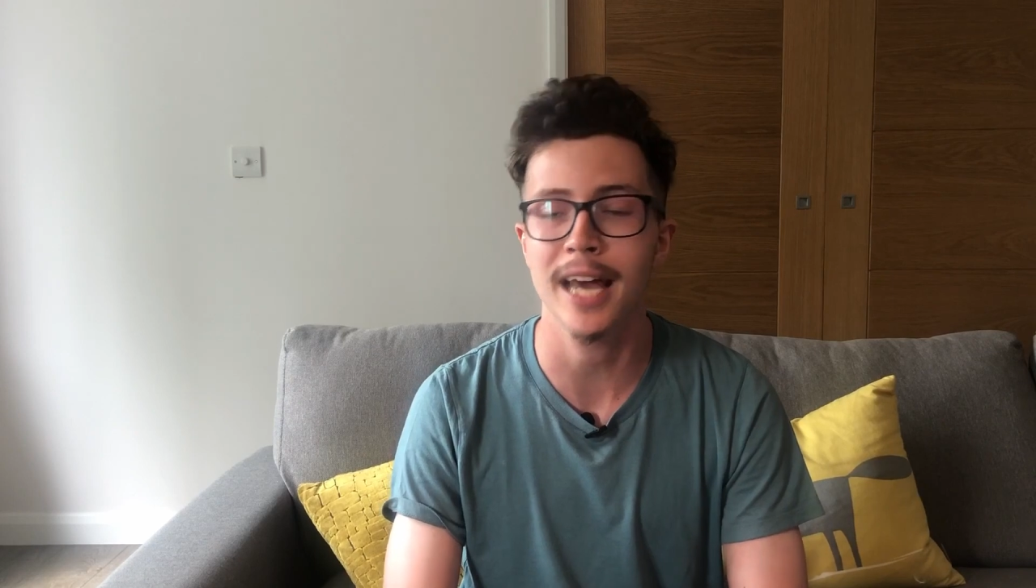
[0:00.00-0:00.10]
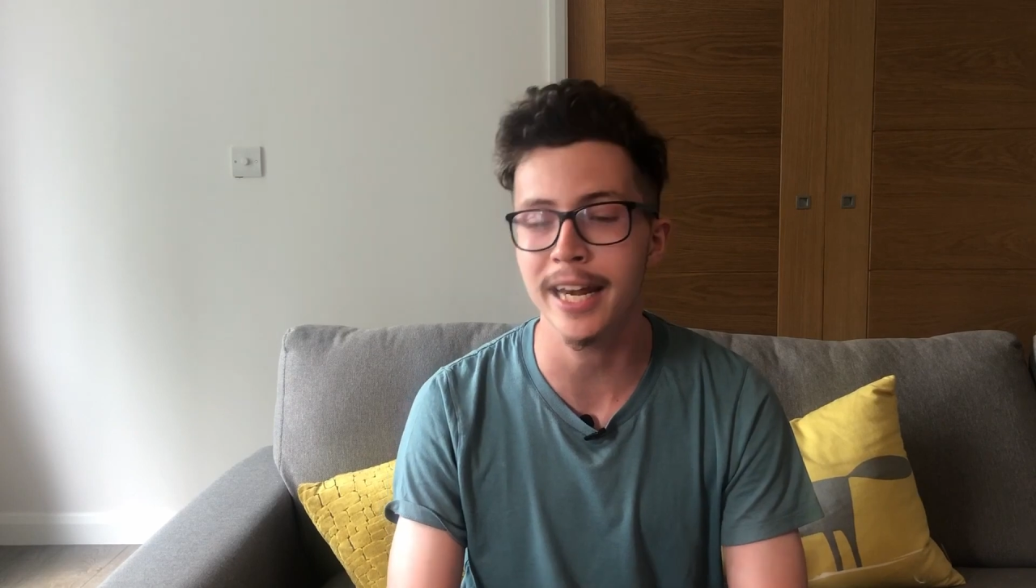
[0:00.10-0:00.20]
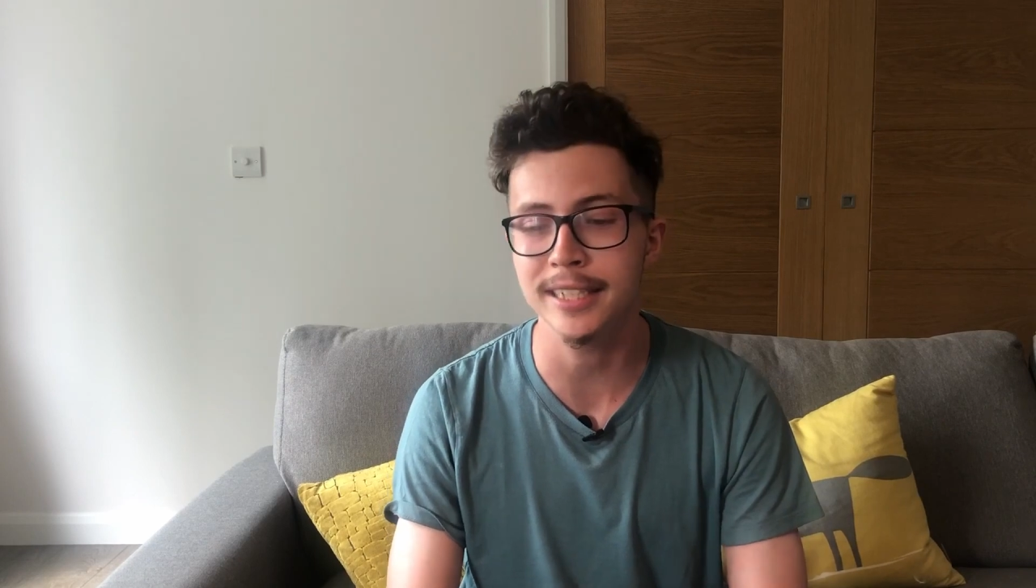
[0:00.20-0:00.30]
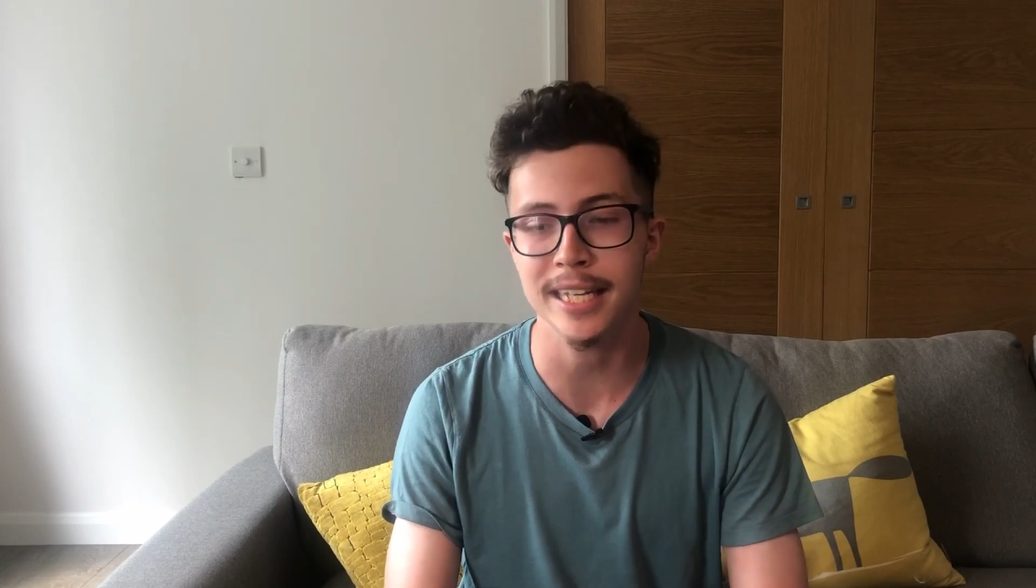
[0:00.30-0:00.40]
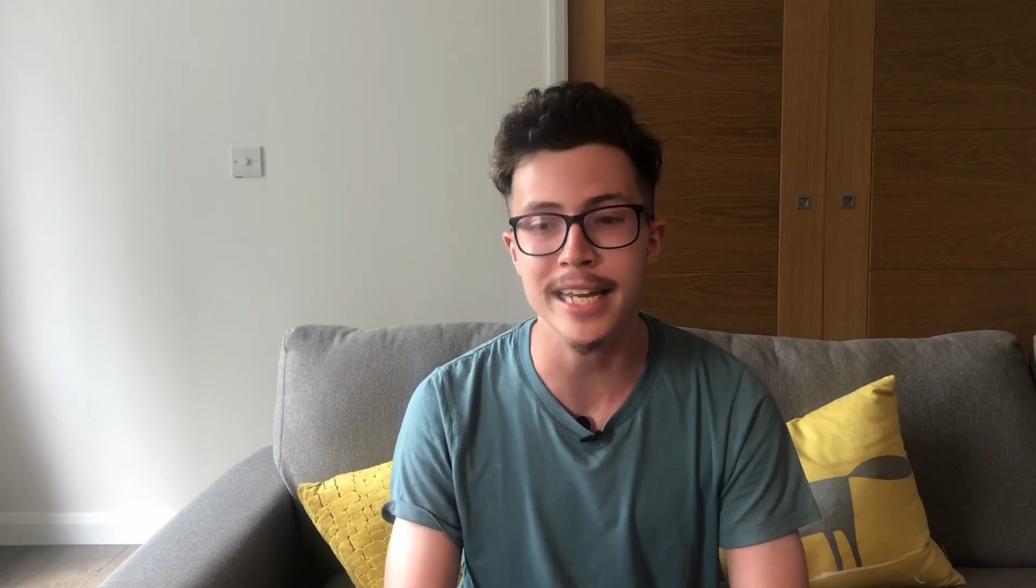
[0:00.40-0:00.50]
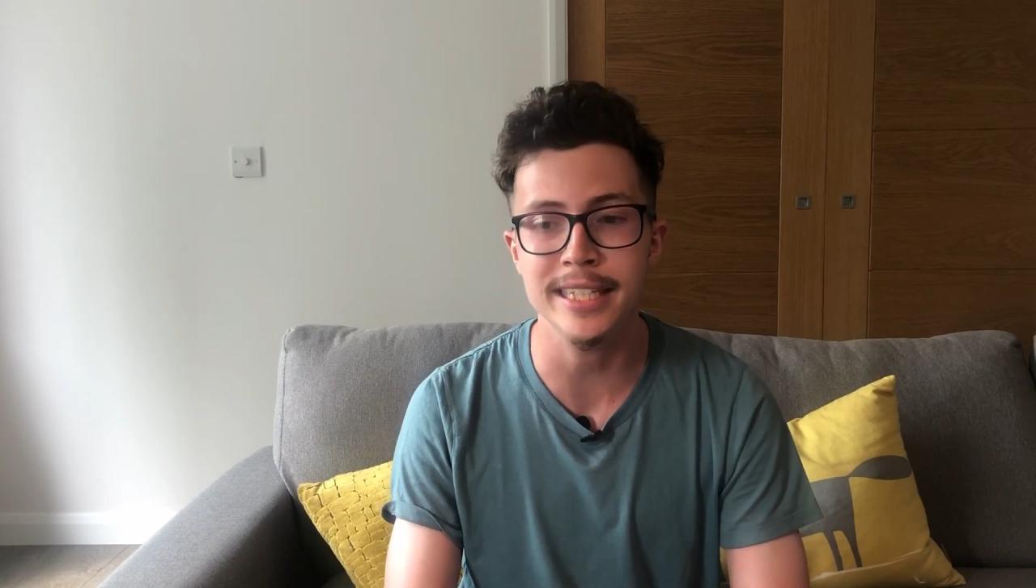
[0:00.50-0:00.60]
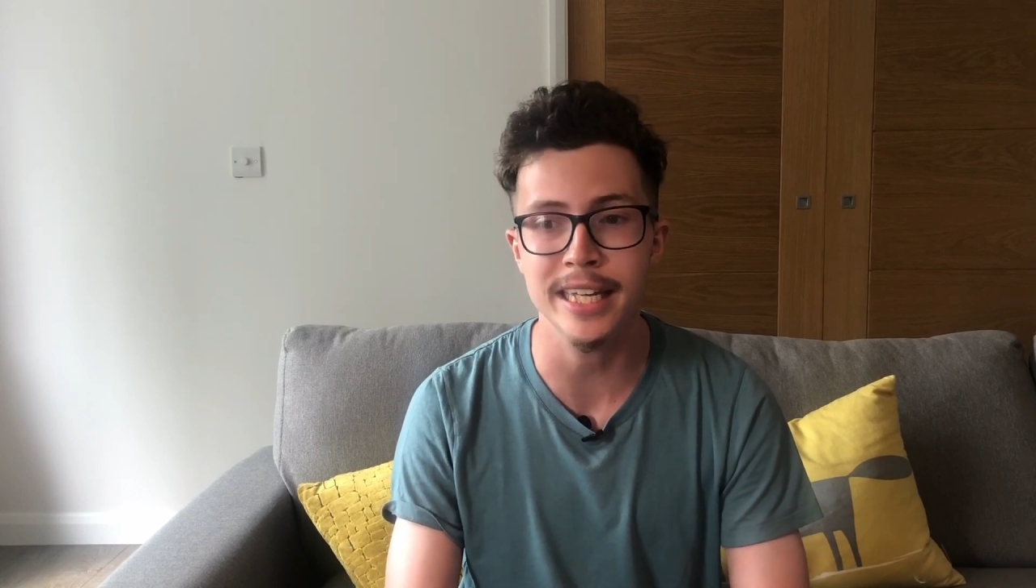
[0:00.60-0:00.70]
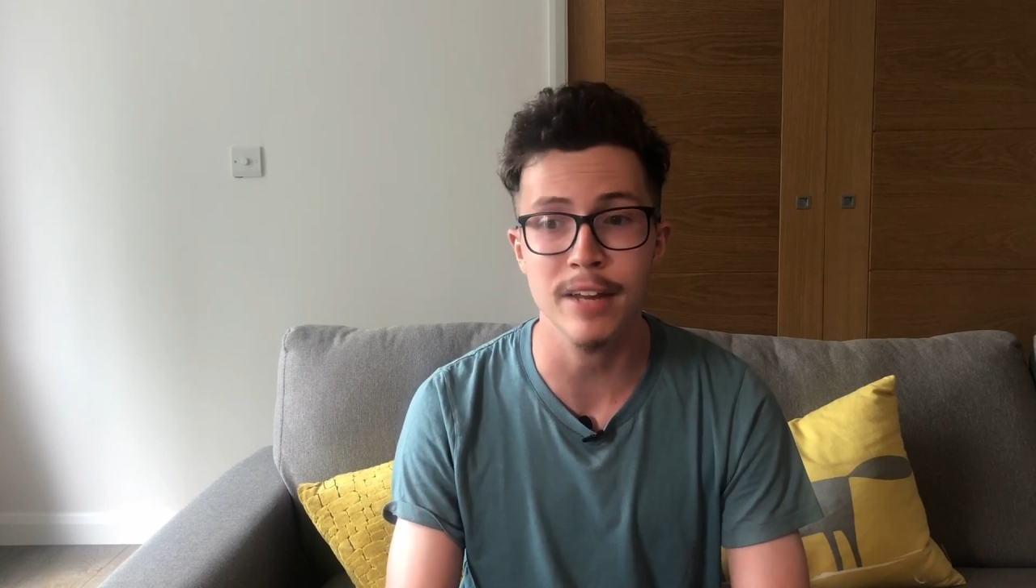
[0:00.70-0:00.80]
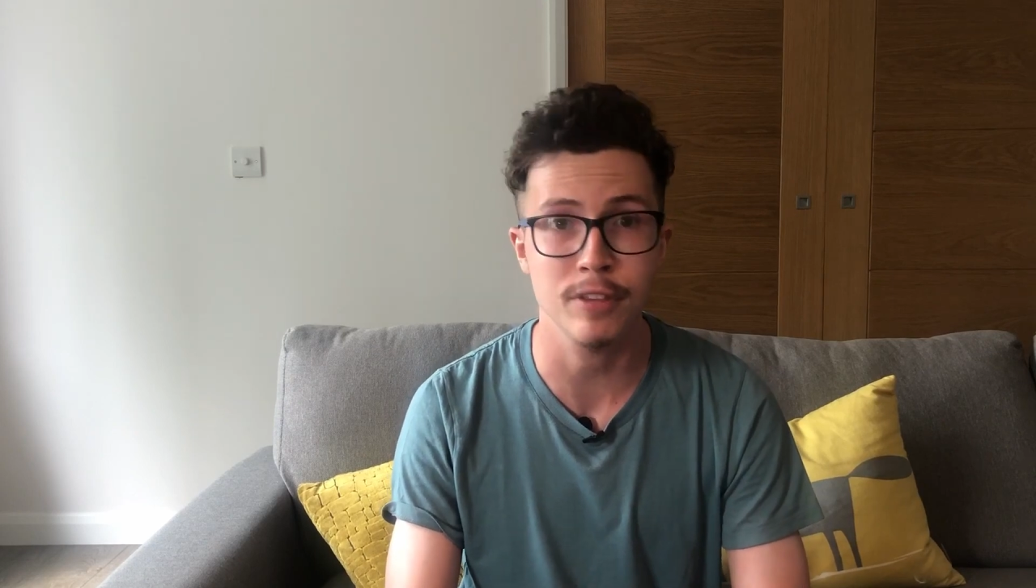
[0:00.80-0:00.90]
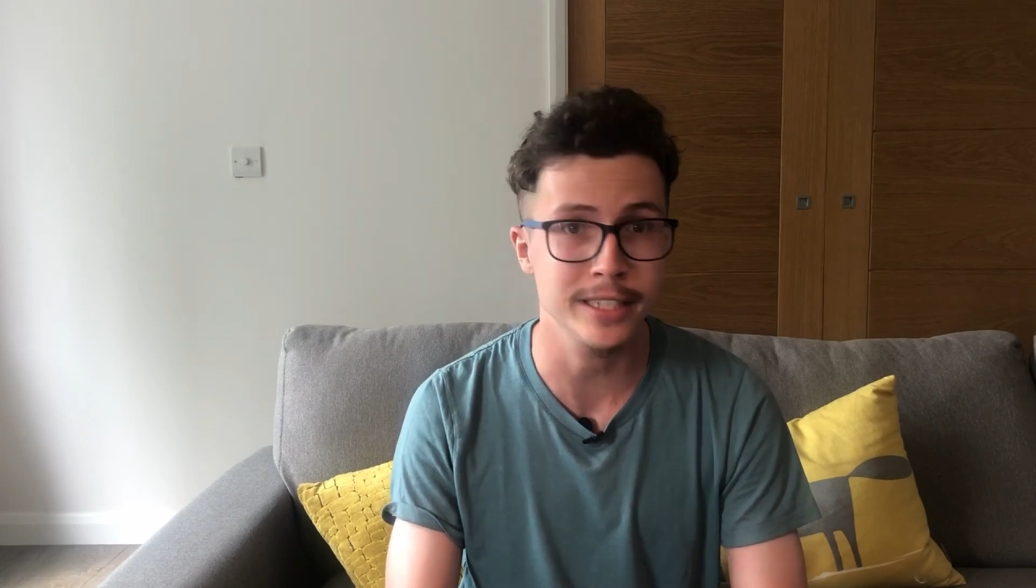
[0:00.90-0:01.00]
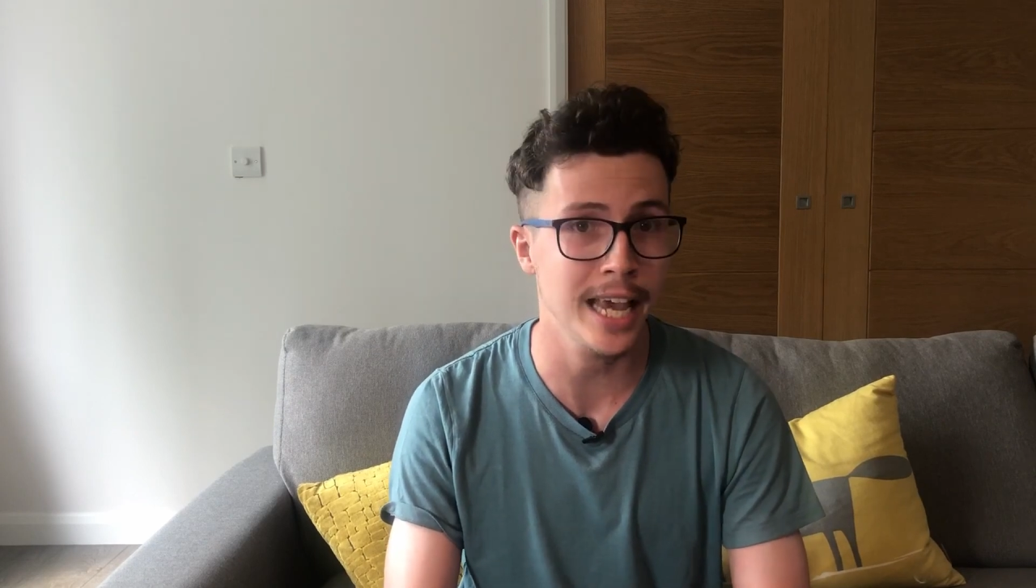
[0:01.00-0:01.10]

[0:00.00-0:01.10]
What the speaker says: and it's easy if the